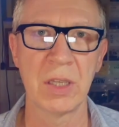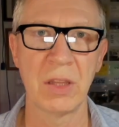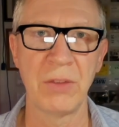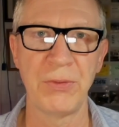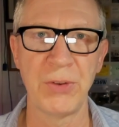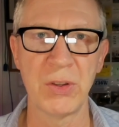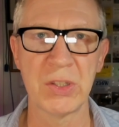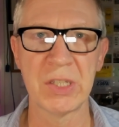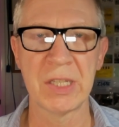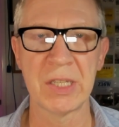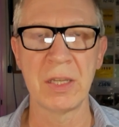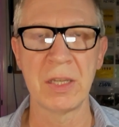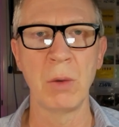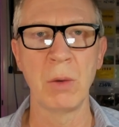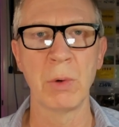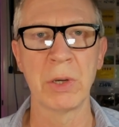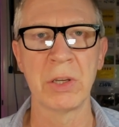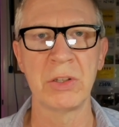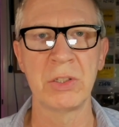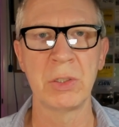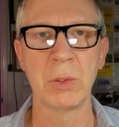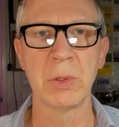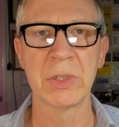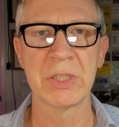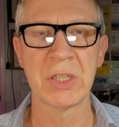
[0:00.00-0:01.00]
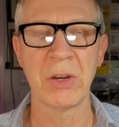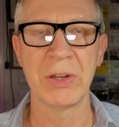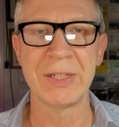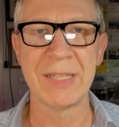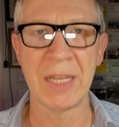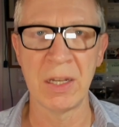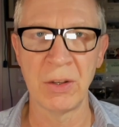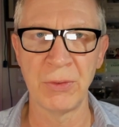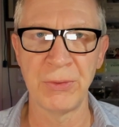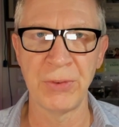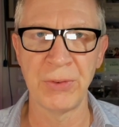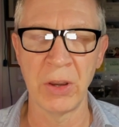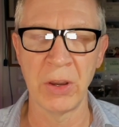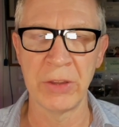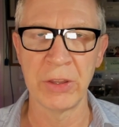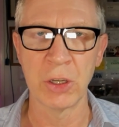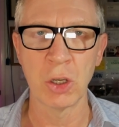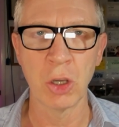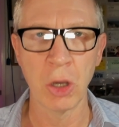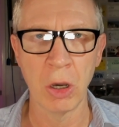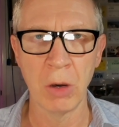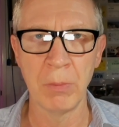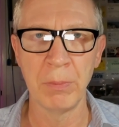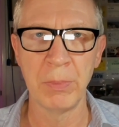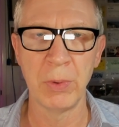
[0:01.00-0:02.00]
the first thing you want to do is identify the
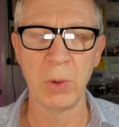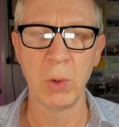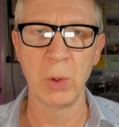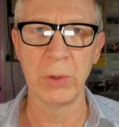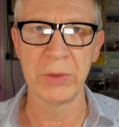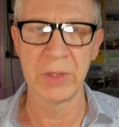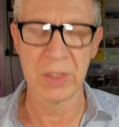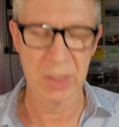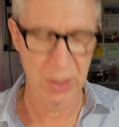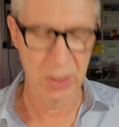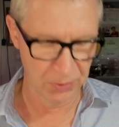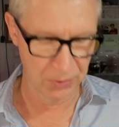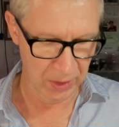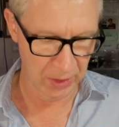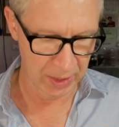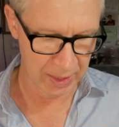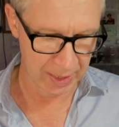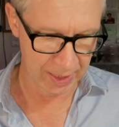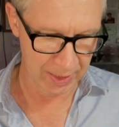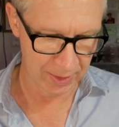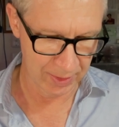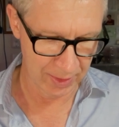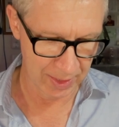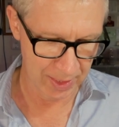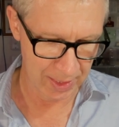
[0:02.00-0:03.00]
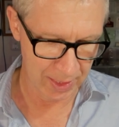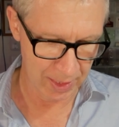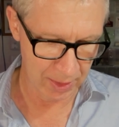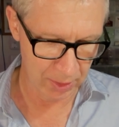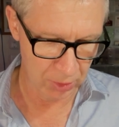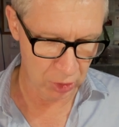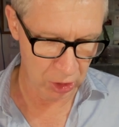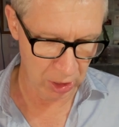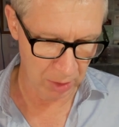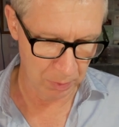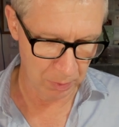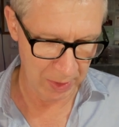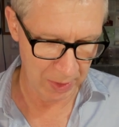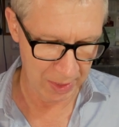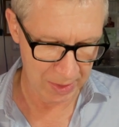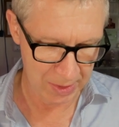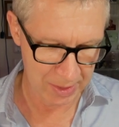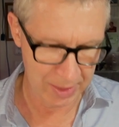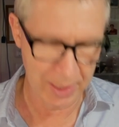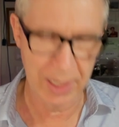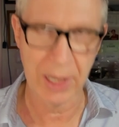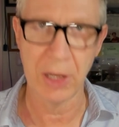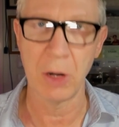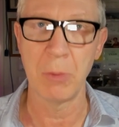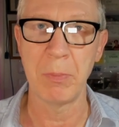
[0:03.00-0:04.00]
COM port that's feeding the G P S
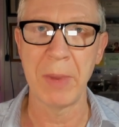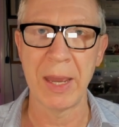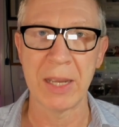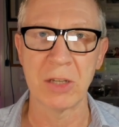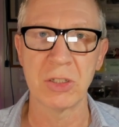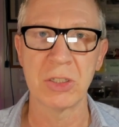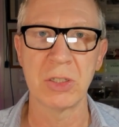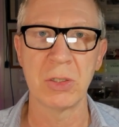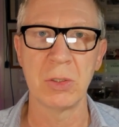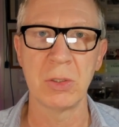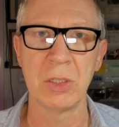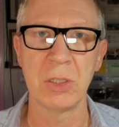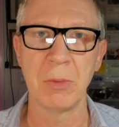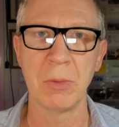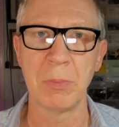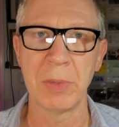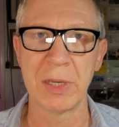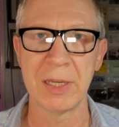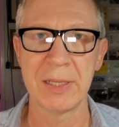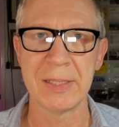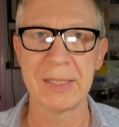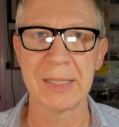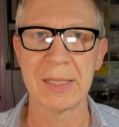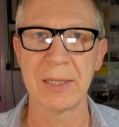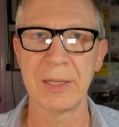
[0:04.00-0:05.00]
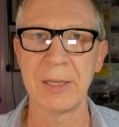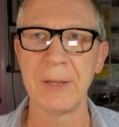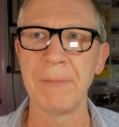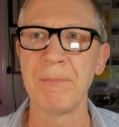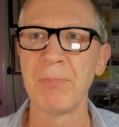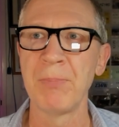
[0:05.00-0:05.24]
data back to your P C.